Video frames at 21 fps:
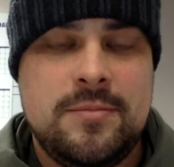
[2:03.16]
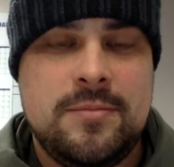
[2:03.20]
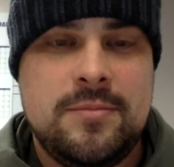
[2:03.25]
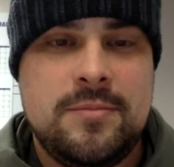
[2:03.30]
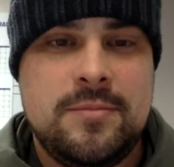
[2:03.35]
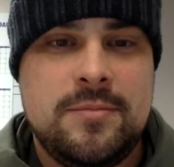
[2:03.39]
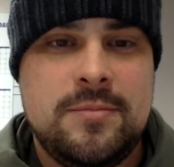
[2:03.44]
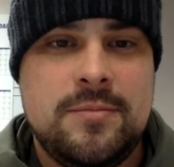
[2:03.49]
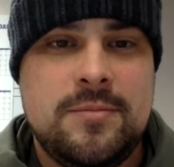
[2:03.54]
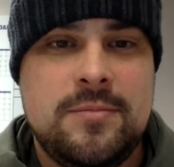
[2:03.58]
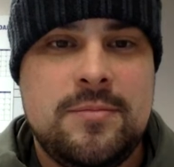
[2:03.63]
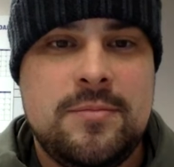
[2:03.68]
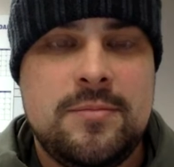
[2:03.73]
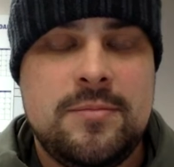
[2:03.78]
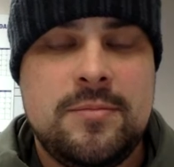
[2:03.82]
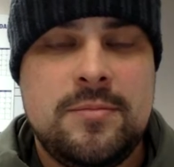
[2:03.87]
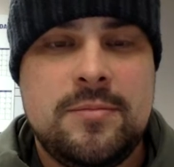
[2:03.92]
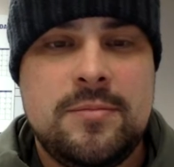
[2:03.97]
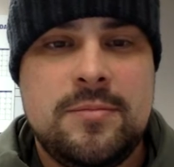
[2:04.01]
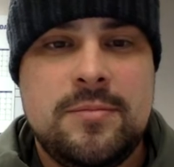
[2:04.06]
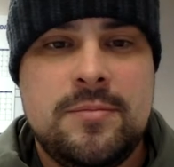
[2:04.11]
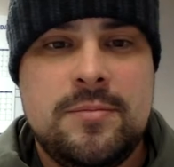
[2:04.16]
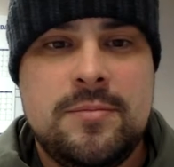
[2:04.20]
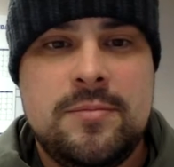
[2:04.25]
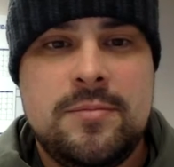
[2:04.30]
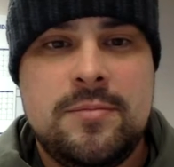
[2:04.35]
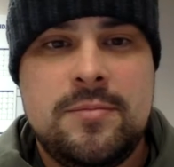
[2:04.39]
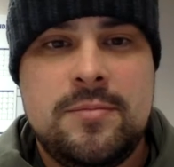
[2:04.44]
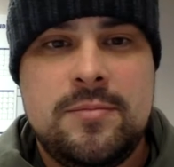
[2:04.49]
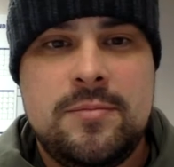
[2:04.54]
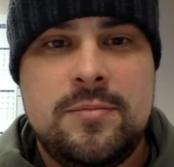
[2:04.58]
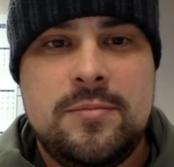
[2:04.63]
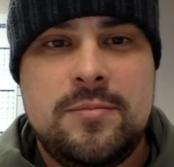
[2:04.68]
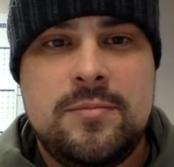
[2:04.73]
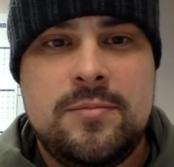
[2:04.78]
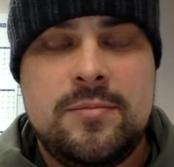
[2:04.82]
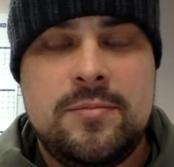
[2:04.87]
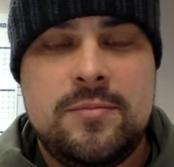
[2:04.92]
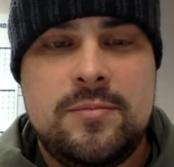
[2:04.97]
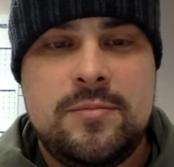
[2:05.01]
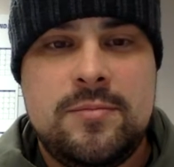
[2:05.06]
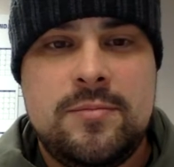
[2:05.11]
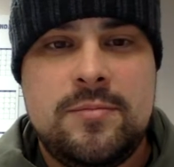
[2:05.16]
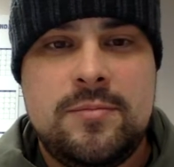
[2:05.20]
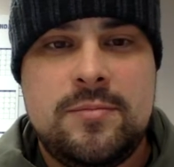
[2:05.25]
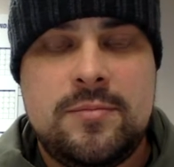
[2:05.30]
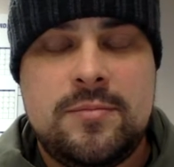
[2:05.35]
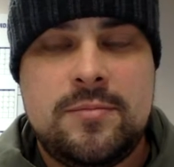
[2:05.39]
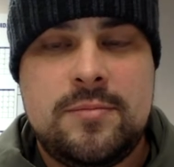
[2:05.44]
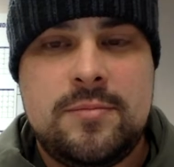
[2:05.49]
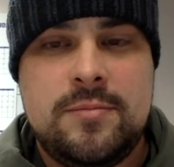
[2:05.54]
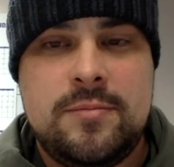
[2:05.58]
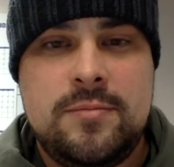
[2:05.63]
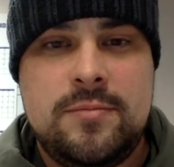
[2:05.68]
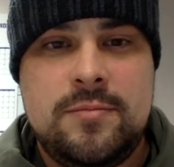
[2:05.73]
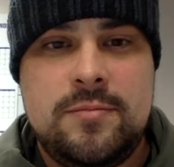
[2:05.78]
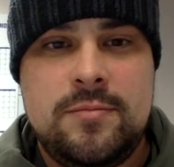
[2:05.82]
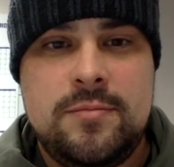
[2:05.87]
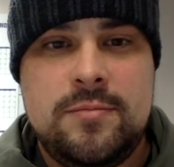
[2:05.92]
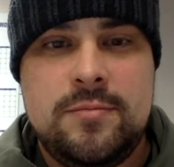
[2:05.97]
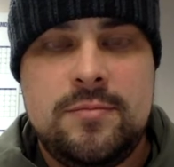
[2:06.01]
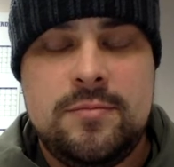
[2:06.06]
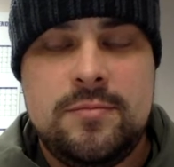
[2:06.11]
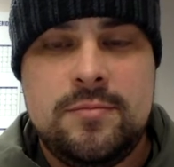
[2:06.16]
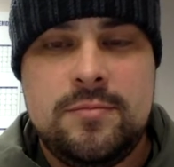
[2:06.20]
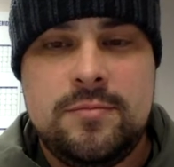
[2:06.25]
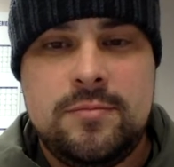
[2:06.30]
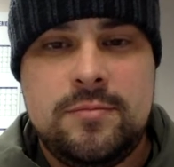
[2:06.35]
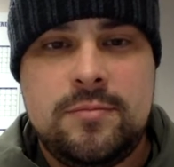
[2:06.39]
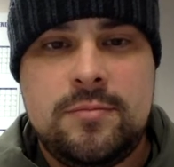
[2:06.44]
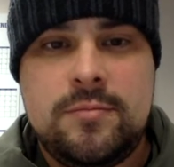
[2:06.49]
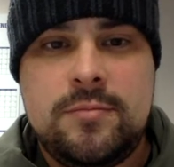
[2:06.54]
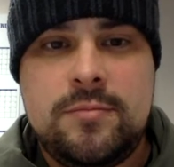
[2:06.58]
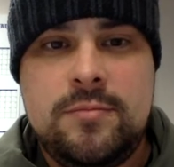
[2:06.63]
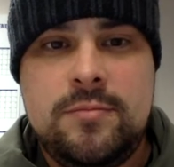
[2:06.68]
[no speech]